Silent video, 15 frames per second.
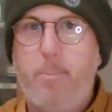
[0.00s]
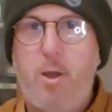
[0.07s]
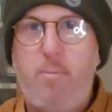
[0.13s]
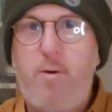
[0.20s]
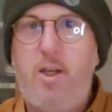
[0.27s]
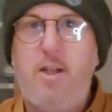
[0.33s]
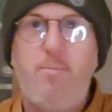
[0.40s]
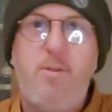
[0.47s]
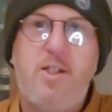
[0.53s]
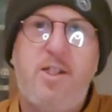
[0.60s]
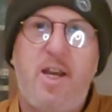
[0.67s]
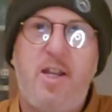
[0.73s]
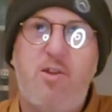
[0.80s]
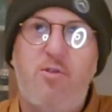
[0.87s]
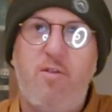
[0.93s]
I mean, in the
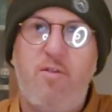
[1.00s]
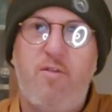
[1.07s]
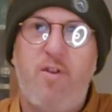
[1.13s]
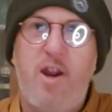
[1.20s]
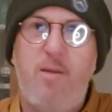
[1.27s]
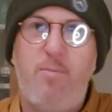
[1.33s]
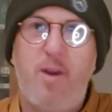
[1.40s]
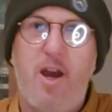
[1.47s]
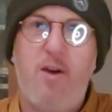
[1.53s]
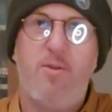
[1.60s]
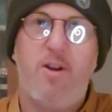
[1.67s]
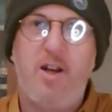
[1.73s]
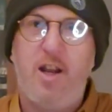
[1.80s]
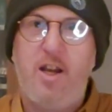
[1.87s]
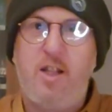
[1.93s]
centre of the frame now,
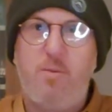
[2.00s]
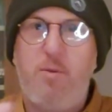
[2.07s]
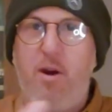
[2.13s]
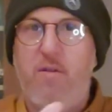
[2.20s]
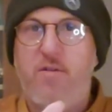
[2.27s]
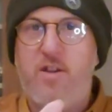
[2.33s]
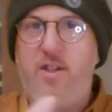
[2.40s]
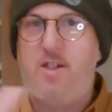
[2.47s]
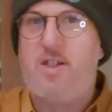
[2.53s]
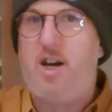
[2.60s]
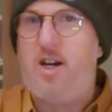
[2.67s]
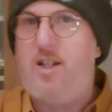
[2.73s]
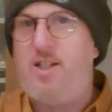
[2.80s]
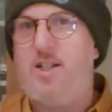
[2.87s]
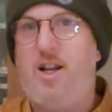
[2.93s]
and I like to be off to the
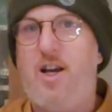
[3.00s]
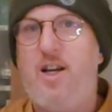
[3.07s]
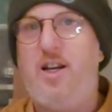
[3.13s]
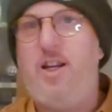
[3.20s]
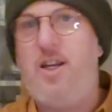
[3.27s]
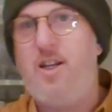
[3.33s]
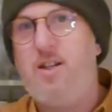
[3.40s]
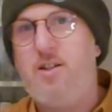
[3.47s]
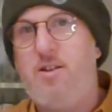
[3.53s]
side slightly.